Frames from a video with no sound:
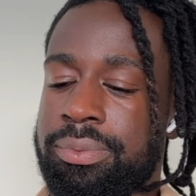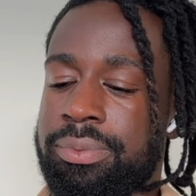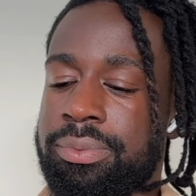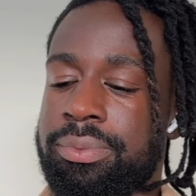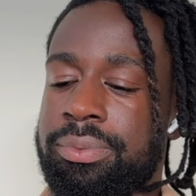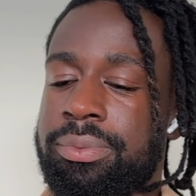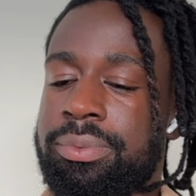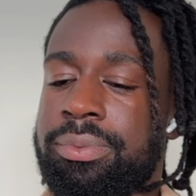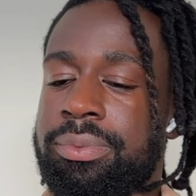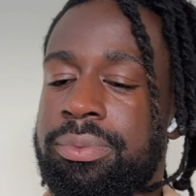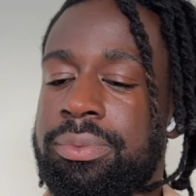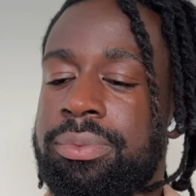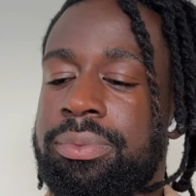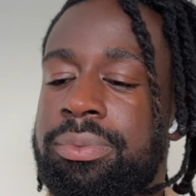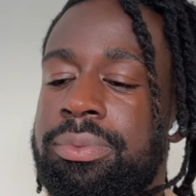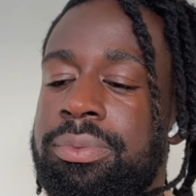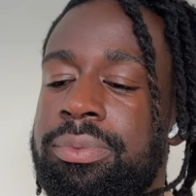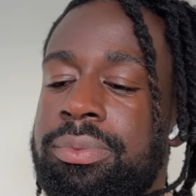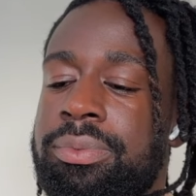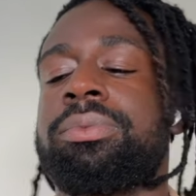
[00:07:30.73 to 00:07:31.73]
Everything we
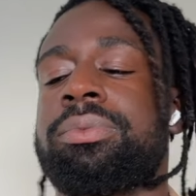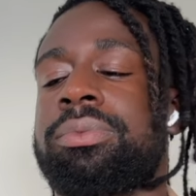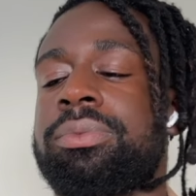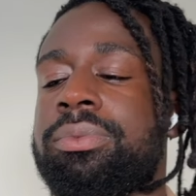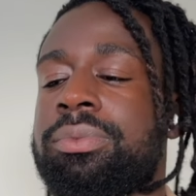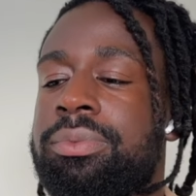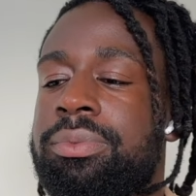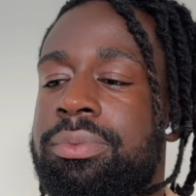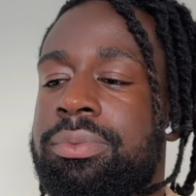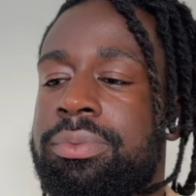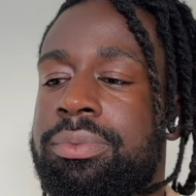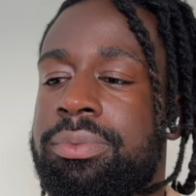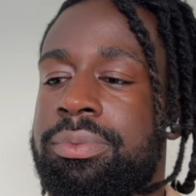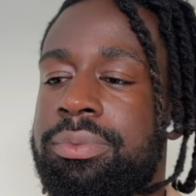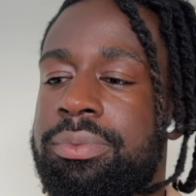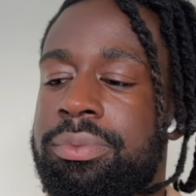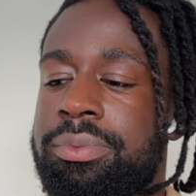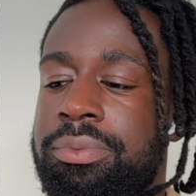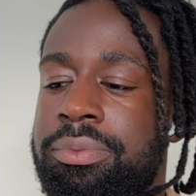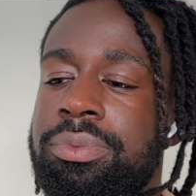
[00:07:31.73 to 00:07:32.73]
built, 20
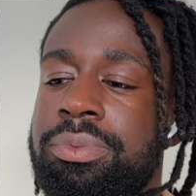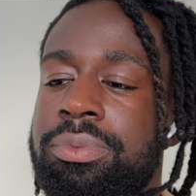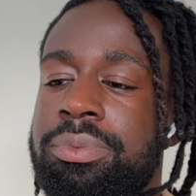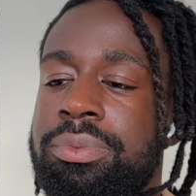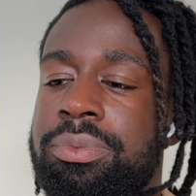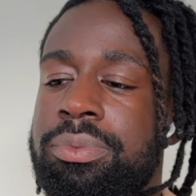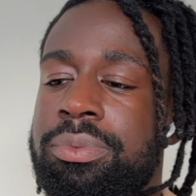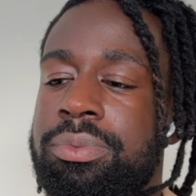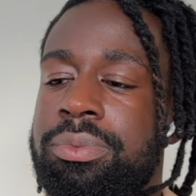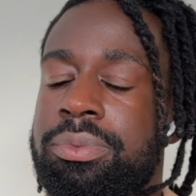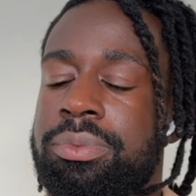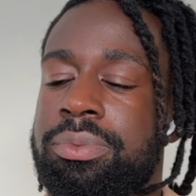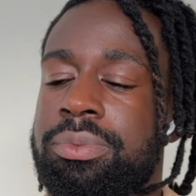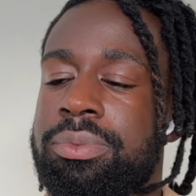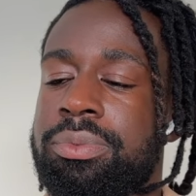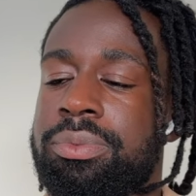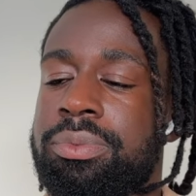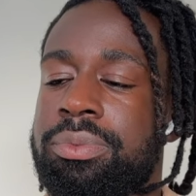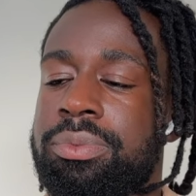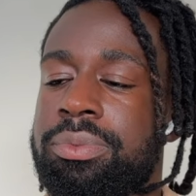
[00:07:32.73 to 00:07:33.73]
years, and none of it was
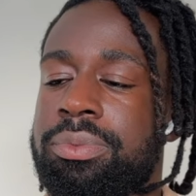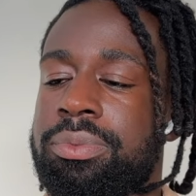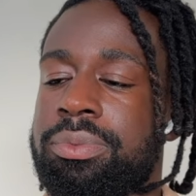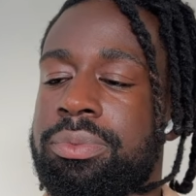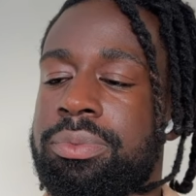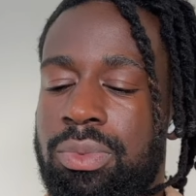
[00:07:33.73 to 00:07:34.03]
real.